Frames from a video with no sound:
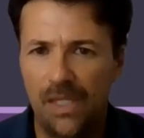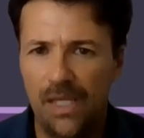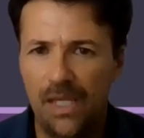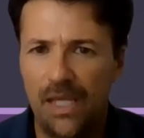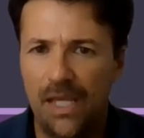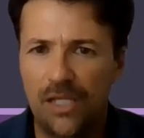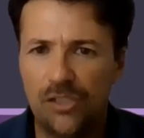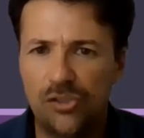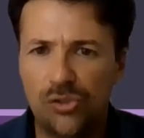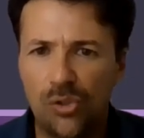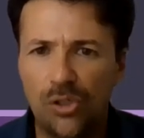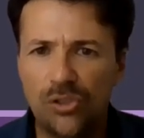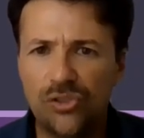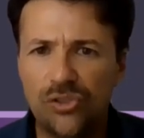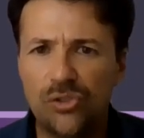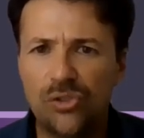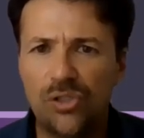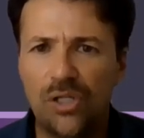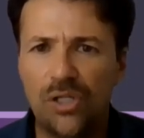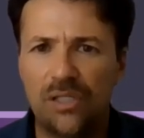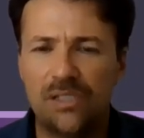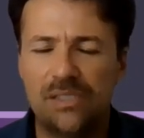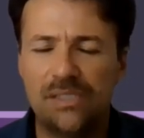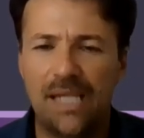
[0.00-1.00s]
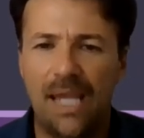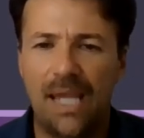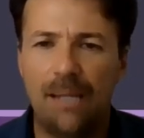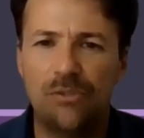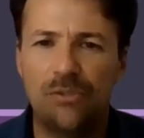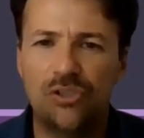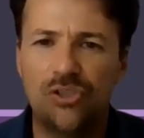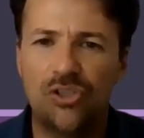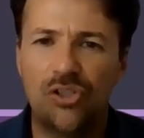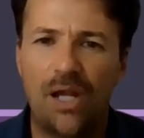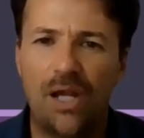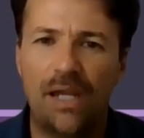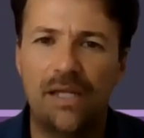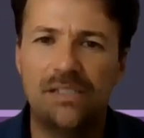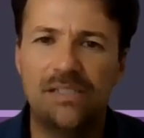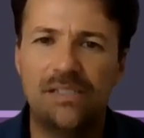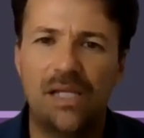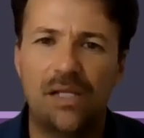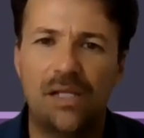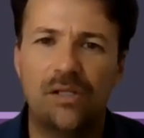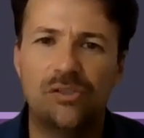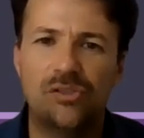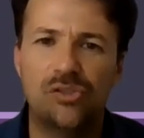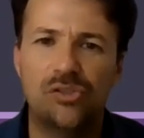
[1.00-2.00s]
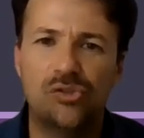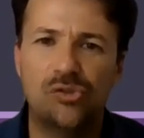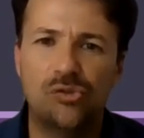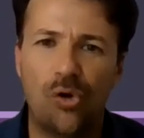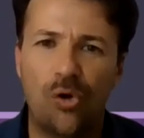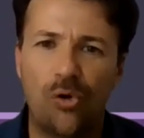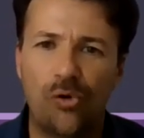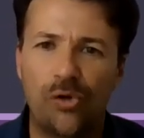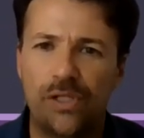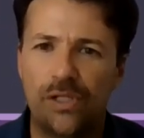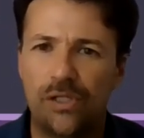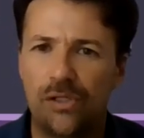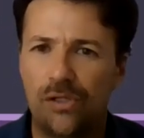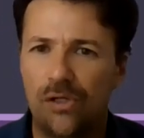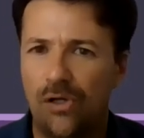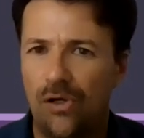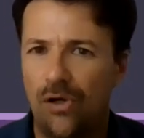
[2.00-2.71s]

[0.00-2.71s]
It's also not the time to try and tell a story,